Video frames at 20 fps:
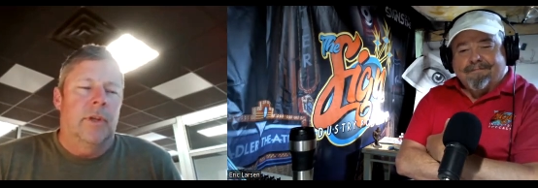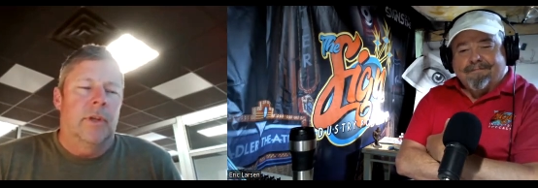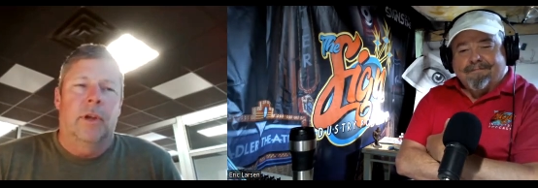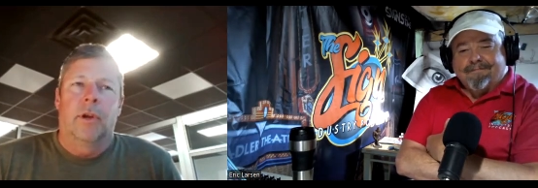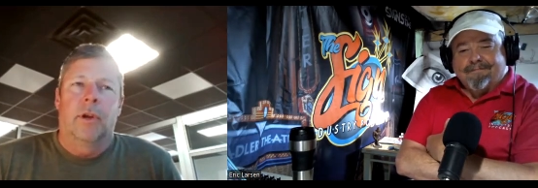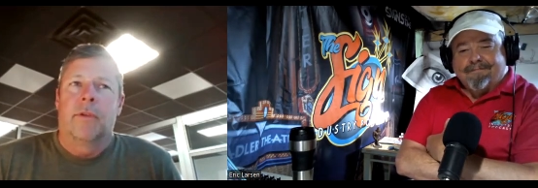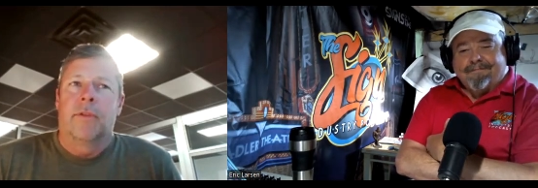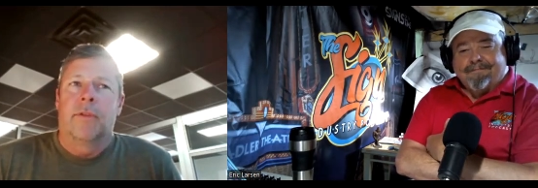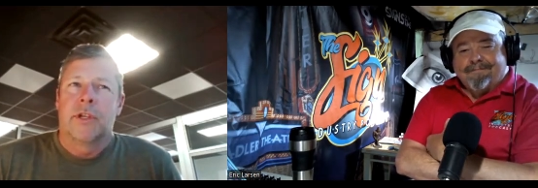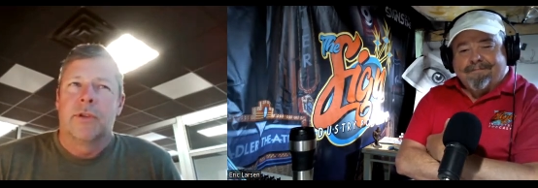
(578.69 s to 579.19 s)
Speaker 1: a
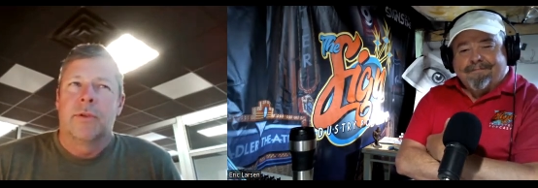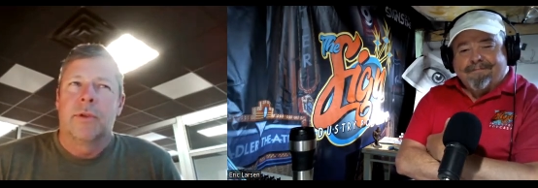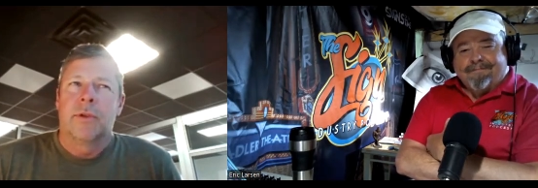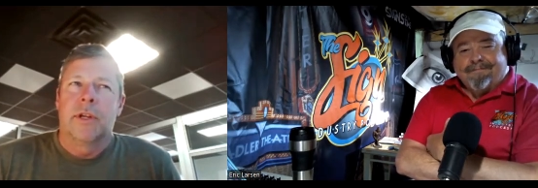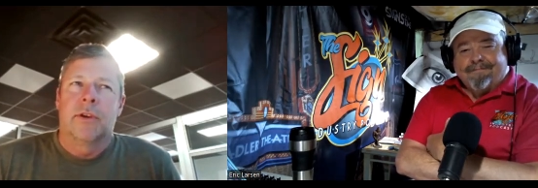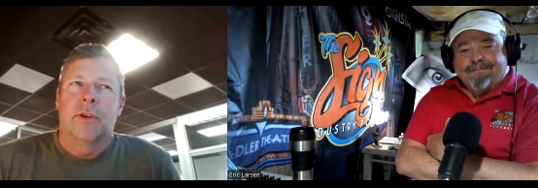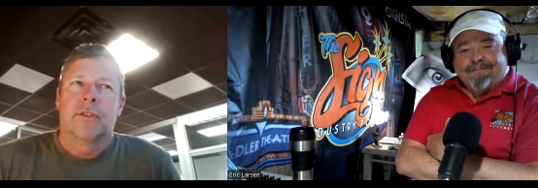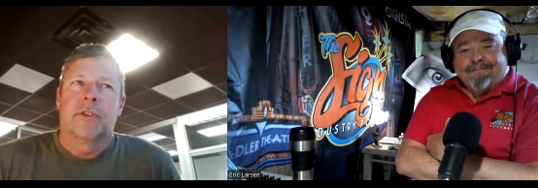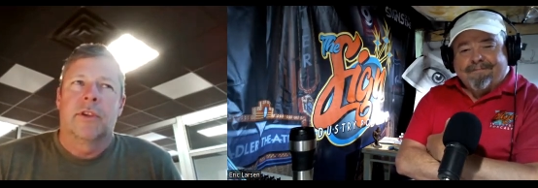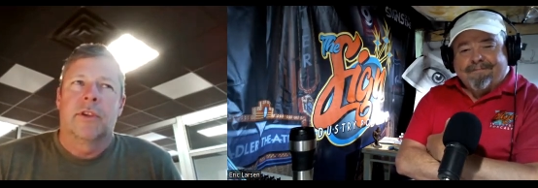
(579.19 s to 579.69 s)
little over two
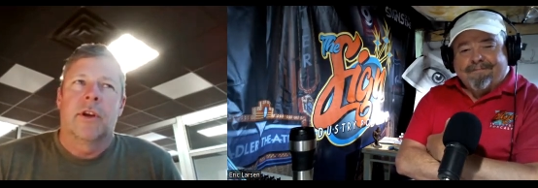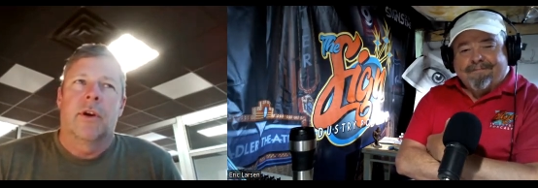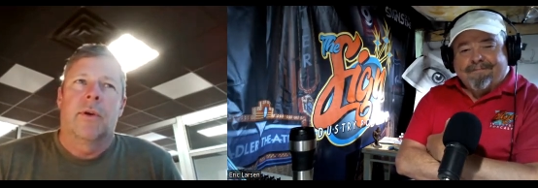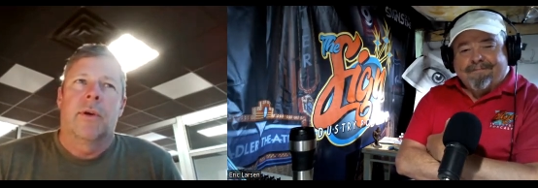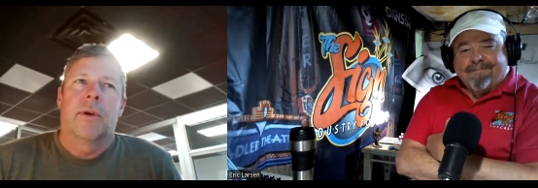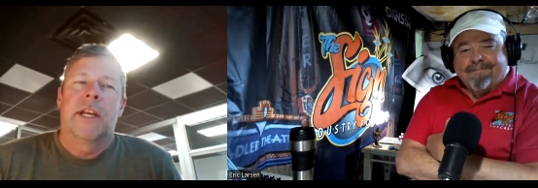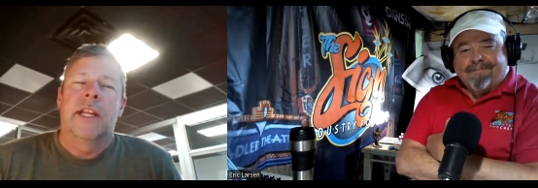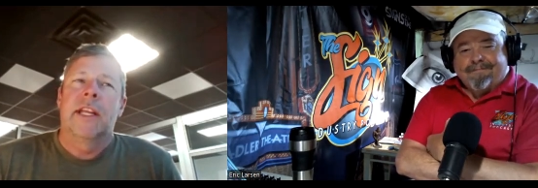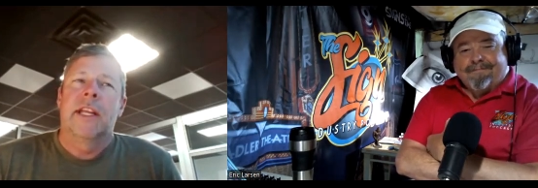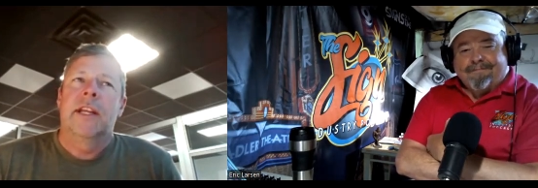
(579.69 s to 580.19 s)
years
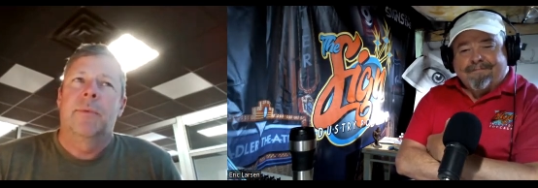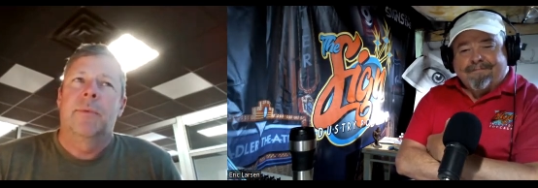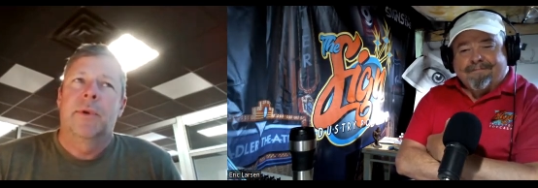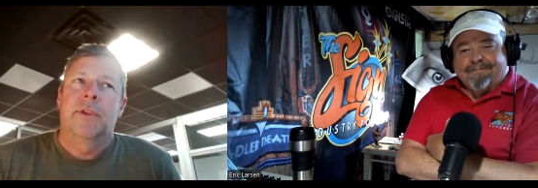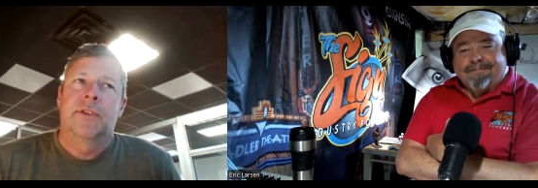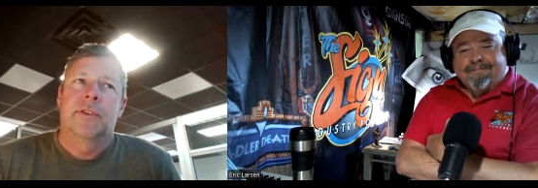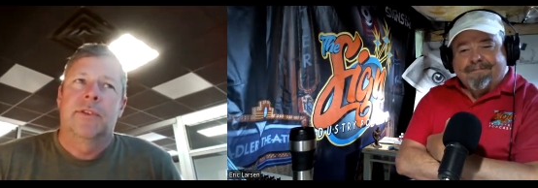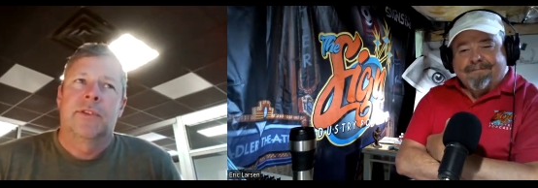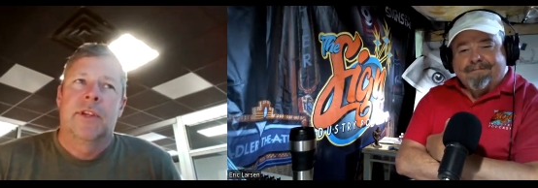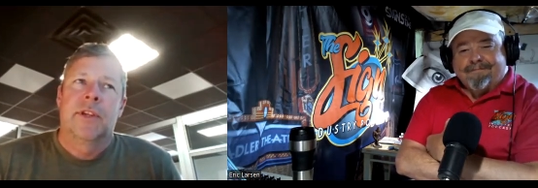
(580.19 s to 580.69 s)
ago, and he
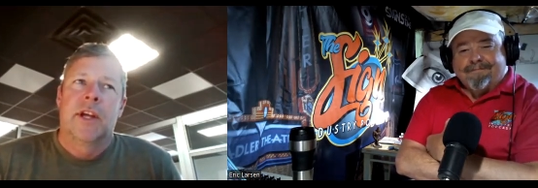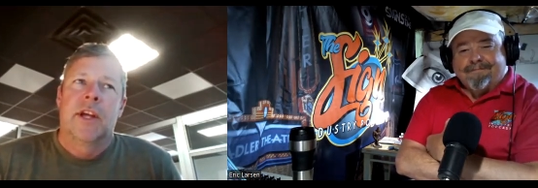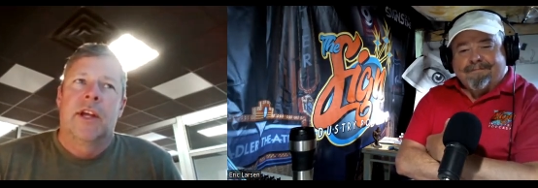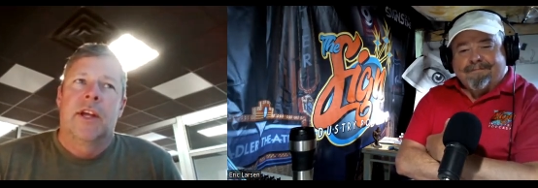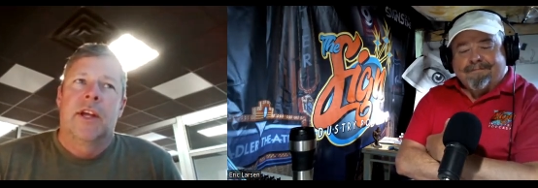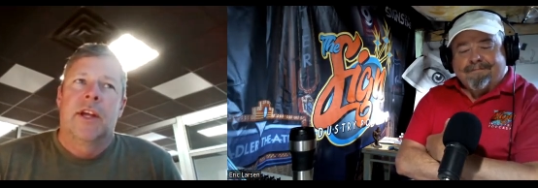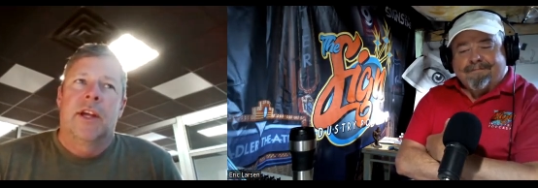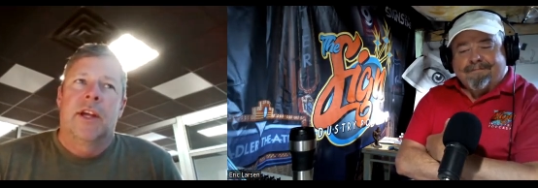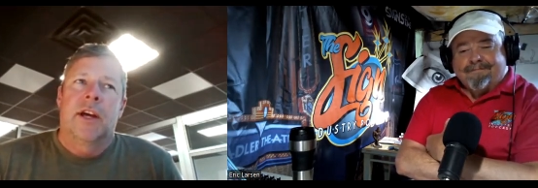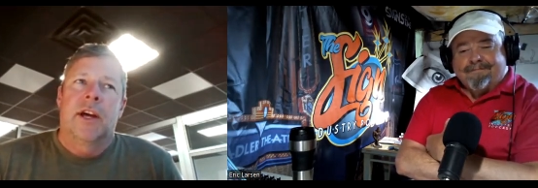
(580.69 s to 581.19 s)
was
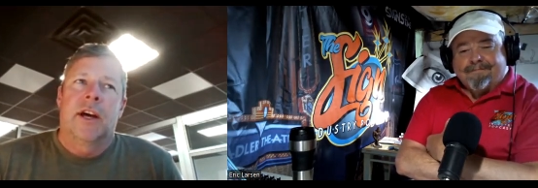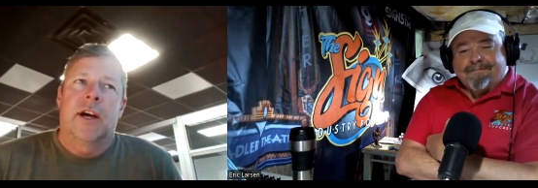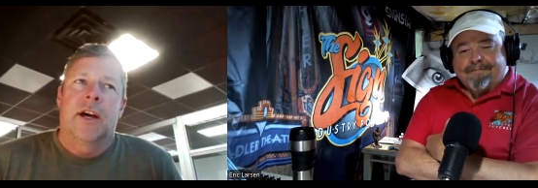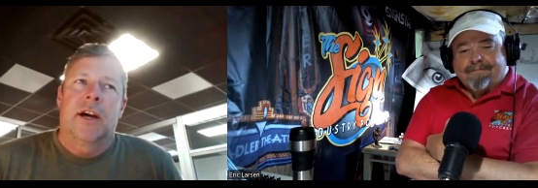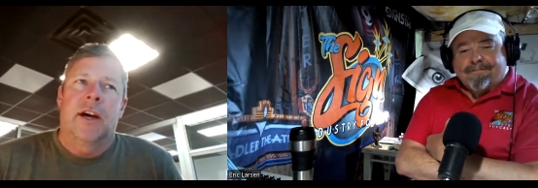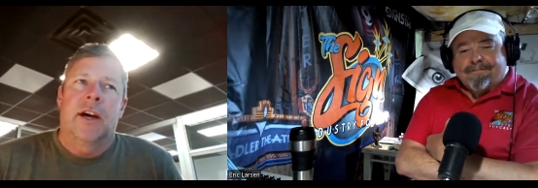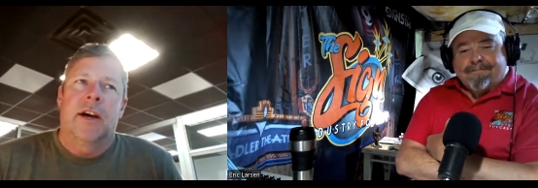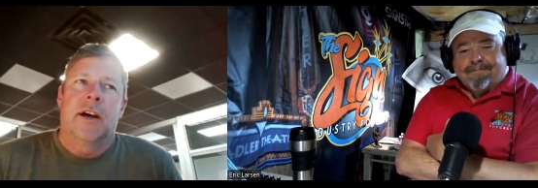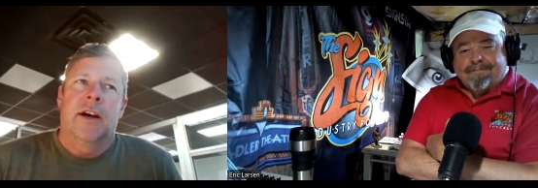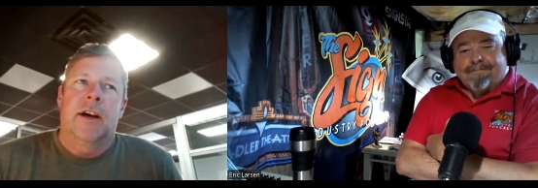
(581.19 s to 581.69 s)

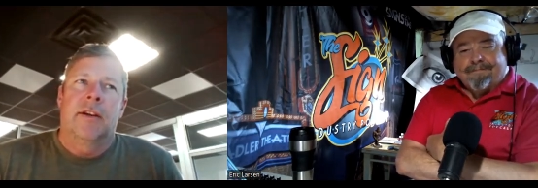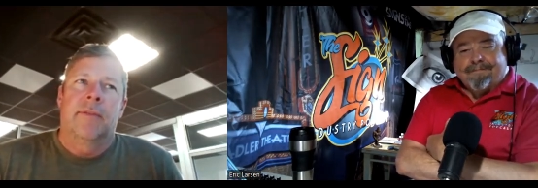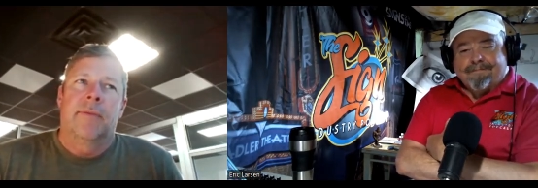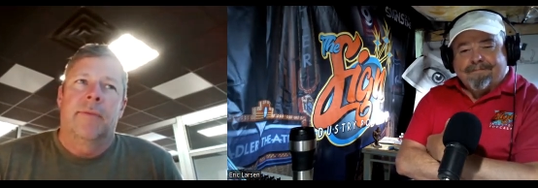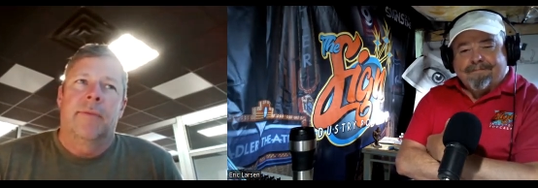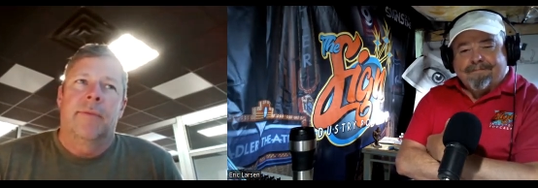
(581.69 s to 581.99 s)
uh,